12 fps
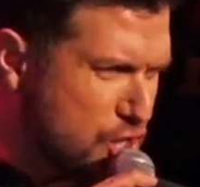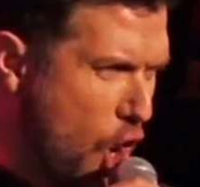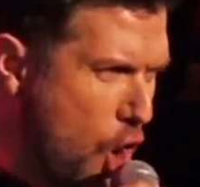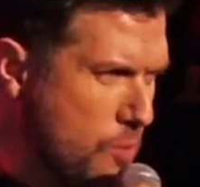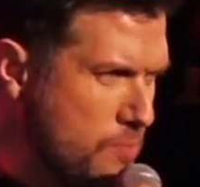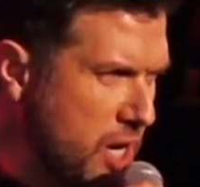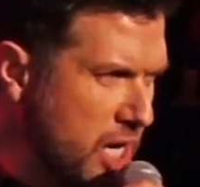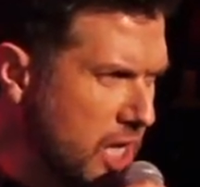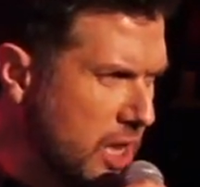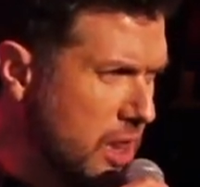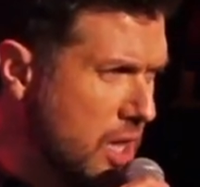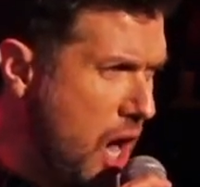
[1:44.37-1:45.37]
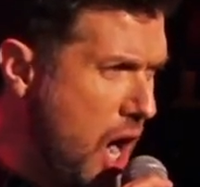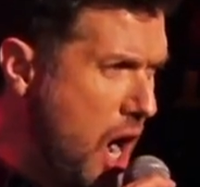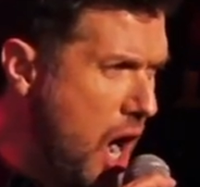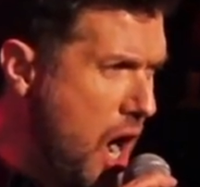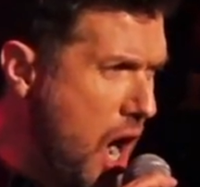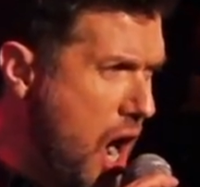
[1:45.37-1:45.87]
Show me
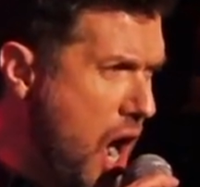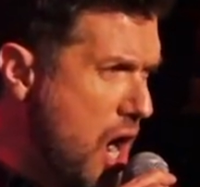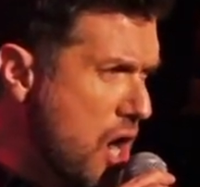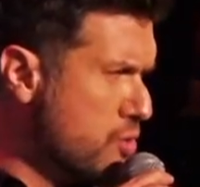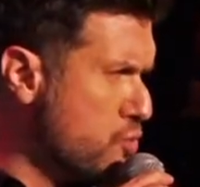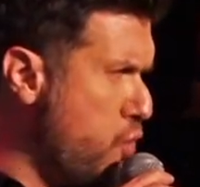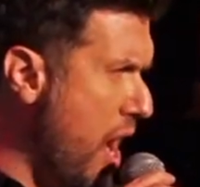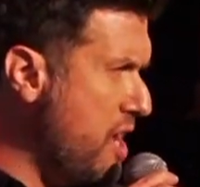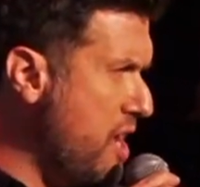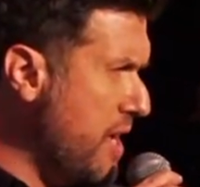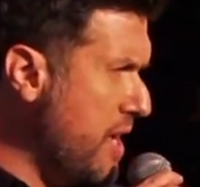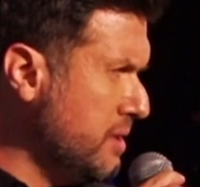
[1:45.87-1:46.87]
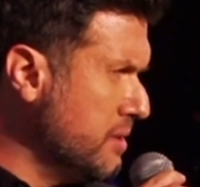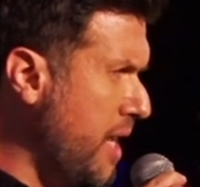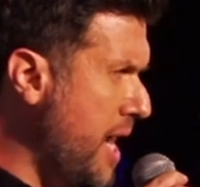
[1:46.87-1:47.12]
long raven